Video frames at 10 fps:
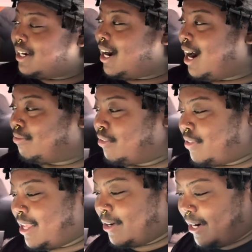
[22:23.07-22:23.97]
off of
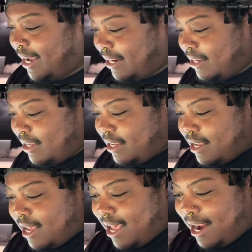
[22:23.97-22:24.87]
the internet.
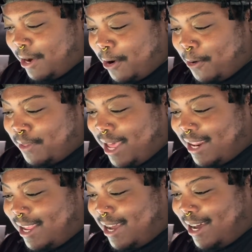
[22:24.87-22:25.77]
And I know that
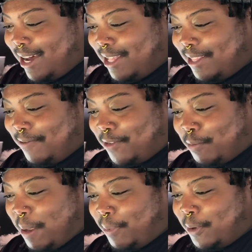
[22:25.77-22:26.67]
for the
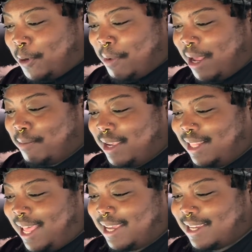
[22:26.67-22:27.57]
people who might be
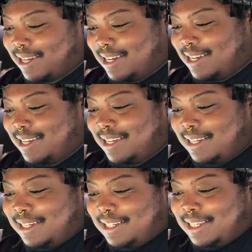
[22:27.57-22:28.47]
like
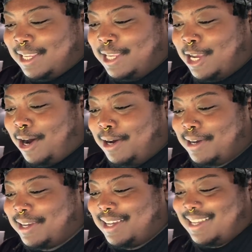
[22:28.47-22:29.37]

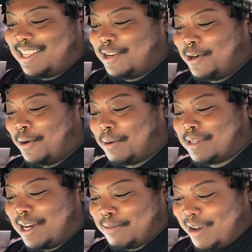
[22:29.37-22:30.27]
young, you don't know what I'm
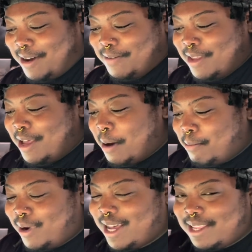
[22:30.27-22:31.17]
talking about.
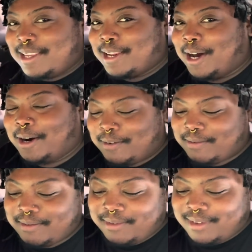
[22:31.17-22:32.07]
But, you know,
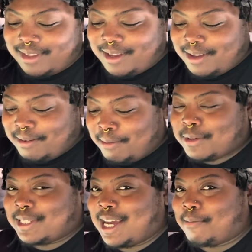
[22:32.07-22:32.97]

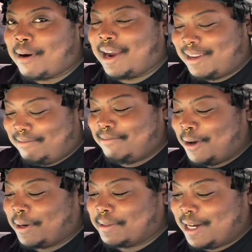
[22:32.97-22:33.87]
most of y'all probably know
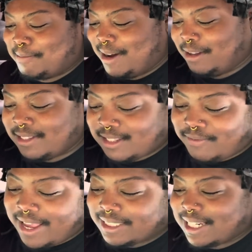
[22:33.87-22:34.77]
what I'm talking about. This is a
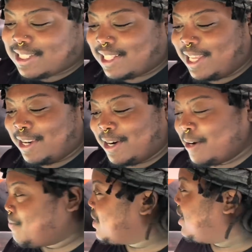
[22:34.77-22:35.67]
VHS cleaner.
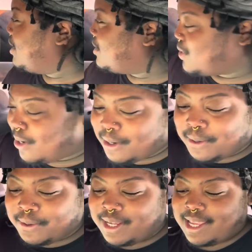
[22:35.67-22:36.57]

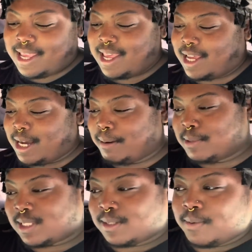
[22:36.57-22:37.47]
So it
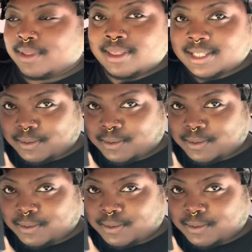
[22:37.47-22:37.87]
comes, this is